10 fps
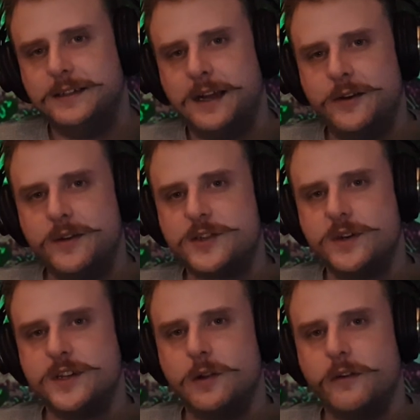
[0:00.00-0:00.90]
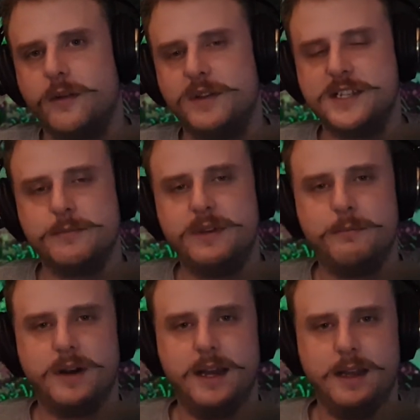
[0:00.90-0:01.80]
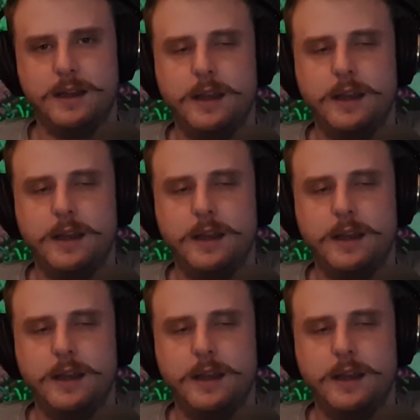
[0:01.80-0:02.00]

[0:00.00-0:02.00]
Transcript: I know the story's all over the place a bit, but